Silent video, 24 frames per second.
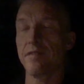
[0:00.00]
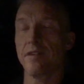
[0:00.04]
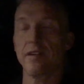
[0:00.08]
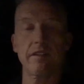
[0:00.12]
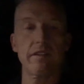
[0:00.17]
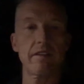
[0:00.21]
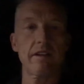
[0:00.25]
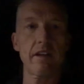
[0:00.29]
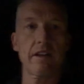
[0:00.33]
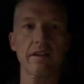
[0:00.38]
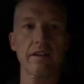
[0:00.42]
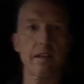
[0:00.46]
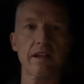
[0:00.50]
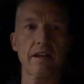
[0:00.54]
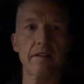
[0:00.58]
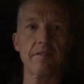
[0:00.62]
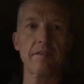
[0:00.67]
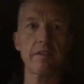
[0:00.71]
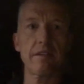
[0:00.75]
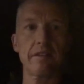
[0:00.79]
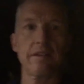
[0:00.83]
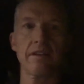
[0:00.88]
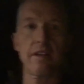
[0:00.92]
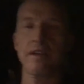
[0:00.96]
Fit day
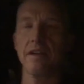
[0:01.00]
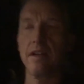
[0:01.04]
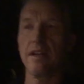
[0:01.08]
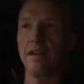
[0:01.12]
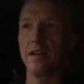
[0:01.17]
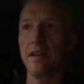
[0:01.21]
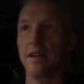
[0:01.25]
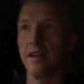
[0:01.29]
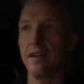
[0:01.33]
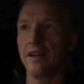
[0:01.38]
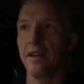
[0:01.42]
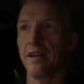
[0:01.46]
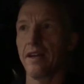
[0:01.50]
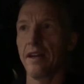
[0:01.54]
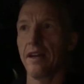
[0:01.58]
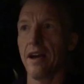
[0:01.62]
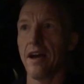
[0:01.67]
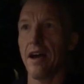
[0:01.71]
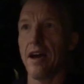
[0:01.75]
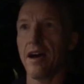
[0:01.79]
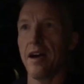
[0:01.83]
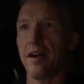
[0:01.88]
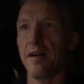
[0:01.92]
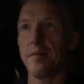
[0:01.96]
11,
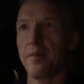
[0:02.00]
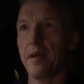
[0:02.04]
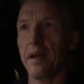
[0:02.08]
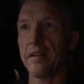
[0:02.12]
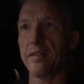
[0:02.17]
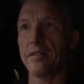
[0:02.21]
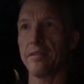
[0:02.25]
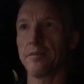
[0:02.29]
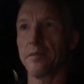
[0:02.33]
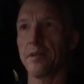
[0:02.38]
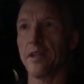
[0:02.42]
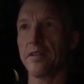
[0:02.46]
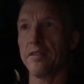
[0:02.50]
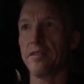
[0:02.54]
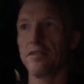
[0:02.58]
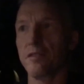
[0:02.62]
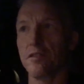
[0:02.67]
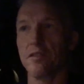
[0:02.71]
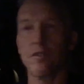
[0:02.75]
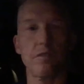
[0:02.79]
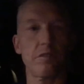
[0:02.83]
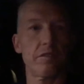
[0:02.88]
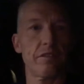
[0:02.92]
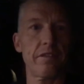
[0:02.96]
um, had some
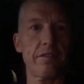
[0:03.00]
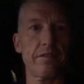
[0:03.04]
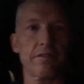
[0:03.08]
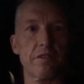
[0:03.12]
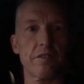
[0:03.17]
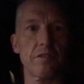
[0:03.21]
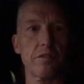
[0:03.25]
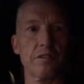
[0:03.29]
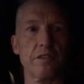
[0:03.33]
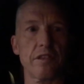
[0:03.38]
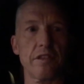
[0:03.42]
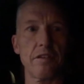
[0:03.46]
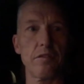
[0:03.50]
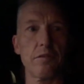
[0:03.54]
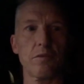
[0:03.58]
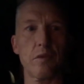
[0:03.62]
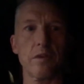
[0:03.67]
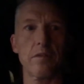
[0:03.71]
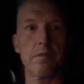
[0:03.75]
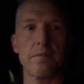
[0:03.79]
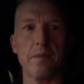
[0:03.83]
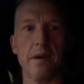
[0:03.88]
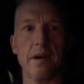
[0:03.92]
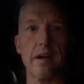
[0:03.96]
technical difficulties
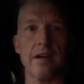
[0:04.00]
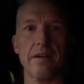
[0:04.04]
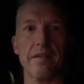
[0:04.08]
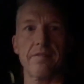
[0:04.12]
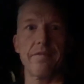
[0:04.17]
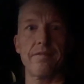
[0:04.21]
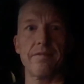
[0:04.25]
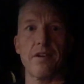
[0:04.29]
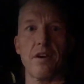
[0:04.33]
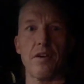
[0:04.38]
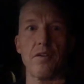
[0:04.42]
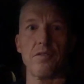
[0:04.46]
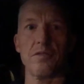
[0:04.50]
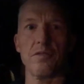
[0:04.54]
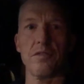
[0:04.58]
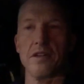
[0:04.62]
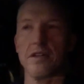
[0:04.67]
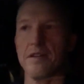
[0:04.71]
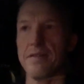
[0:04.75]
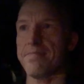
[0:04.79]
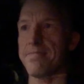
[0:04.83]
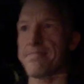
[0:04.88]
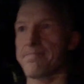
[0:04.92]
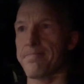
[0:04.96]
with my phone,
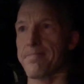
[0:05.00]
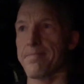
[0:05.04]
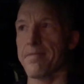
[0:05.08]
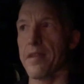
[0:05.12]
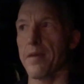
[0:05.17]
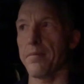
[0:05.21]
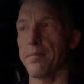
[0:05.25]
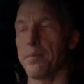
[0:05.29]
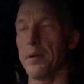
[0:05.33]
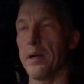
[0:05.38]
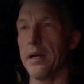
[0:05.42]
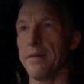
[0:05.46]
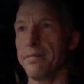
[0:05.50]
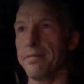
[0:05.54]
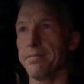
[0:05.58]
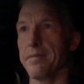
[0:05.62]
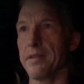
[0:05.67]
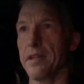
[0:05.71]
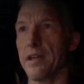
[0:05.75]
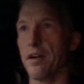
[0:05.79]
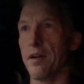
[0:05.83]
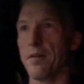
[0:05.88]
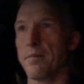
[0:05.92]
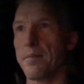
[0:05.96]
but
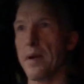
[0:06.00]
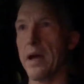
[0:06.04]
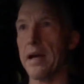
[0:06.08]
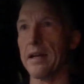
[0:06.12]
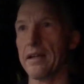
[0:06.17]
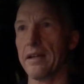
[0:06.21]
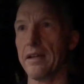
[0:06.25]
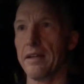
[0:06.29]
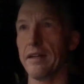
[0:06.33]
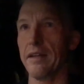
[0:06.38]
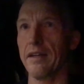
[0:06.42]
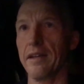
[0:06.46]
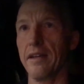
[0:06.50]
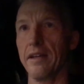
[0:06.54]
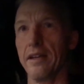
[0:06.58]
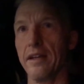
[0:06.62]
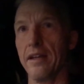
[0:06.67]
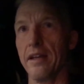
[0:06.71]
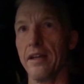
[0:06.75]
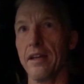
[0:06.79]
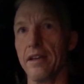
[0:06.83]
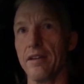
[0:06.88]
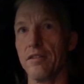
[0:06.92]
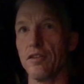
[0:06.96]
here I'm back.
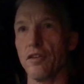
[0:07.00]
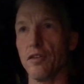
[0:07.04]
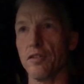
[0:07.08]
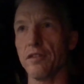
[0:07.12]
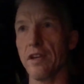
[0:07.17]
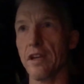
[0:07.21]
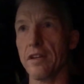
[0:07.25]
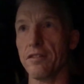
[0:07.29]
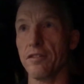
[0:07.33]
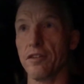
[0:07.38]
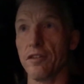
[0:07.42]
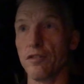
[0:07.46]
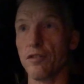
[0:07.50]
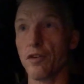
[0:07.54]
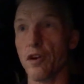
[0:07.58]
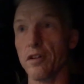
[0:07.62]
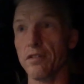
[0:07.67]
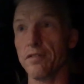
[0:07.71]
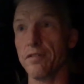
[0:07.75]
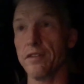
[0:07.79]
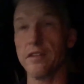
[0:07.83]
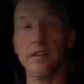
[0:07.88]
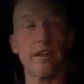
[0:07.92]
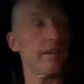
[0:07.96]
So it's actually
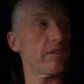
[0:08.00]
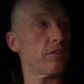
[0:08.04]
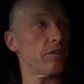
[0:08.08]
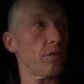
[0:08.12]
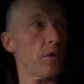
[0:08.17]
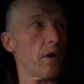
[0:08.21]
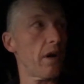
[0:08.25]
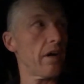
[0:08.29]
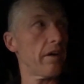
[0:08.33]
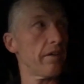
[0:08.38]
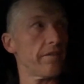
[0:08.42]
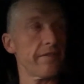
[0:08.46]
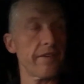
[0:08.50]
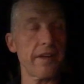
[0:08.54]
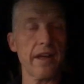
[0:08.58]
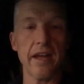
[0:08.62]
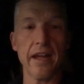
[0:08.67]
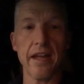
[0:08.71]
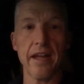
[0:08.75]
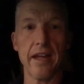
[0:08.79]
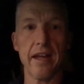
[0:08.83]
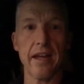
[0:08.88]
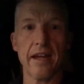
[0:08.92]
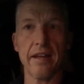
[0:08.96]
CrossFit day 12
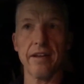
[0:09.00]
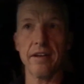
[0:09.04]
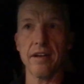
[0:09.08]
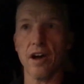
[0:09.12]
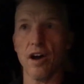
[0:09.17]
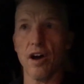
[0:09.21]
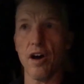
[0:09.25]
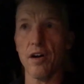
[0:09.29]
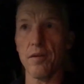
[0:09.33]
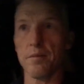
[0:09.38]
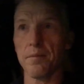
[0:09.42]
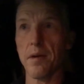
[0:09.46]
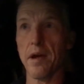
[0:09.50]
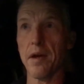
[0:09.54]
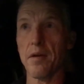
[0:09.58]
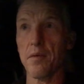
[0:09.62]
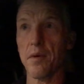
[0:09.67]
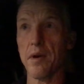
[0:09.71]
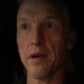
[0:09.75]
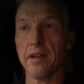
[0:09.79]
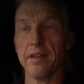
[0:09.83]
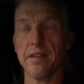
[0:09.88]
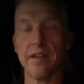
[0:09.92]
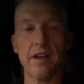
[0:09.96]
and on my
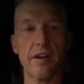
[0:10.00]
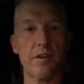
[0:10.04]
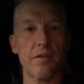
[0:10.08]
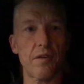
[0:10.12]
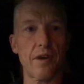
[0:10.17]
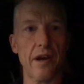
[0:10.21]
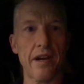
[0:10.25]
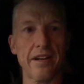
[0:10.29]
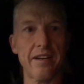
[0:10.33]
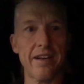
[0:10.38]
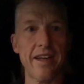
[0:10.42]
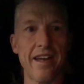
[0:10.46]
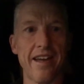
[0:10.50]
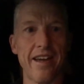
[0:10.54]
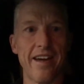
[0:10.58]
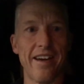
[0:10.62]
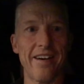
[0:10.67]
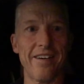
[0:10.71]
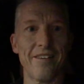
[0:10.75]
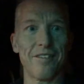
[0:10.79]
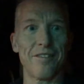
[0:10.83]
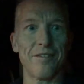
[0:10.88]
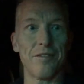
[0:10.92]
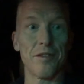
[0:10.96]
way there right
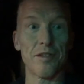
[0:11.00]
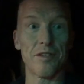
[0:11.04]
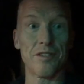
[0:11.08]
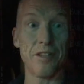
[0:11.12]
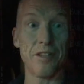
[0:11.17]
now. We'll